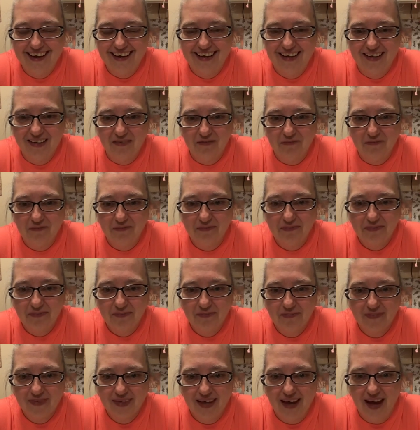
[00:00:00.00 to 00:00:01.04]

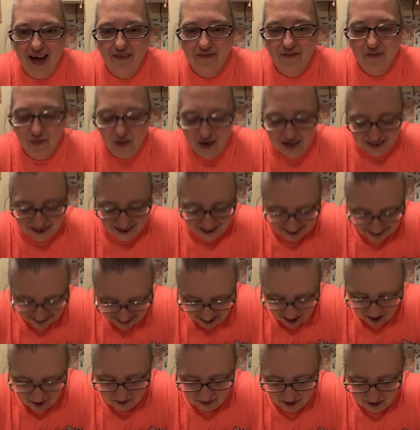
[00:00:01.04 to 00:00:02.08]
I've watched
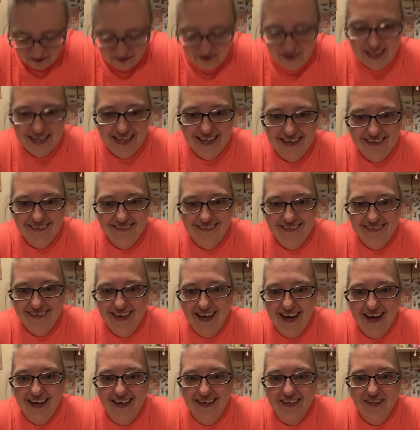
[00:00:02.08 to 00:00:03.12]
some of the
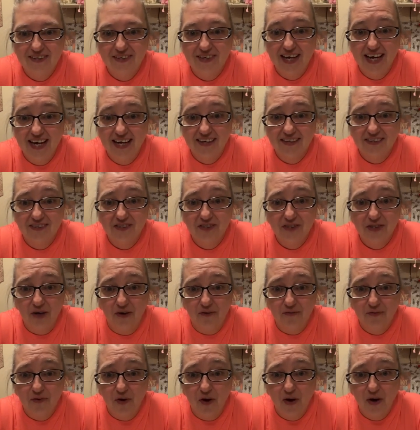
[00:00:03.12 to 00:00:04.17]
creators
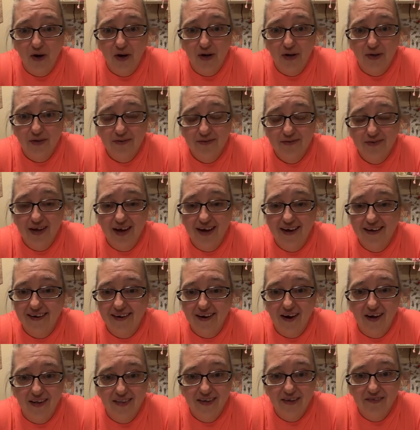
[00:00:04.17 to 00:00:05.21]
so far, not
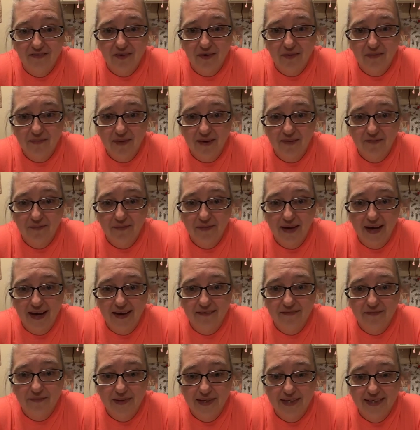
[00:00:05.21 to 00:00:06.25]
all of them.
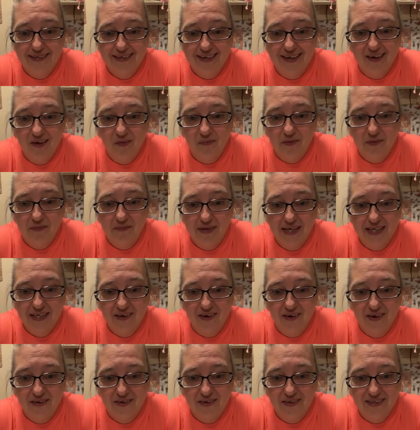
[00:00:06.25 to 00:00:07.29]
I've been helping my
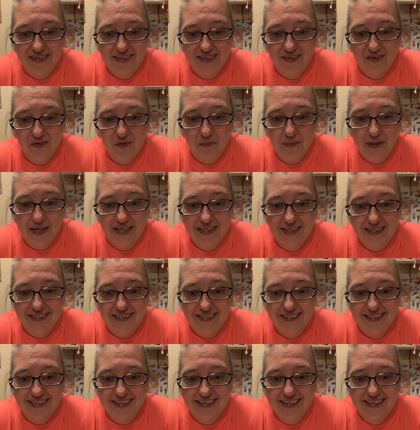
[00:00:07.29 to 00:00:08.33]
daughter a little bit
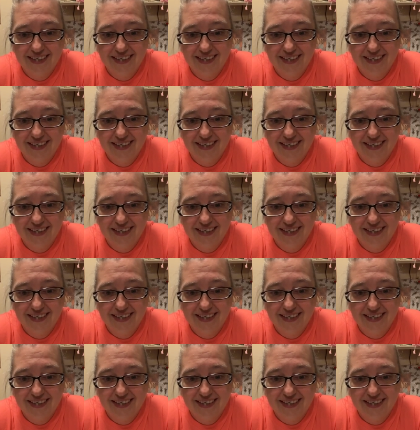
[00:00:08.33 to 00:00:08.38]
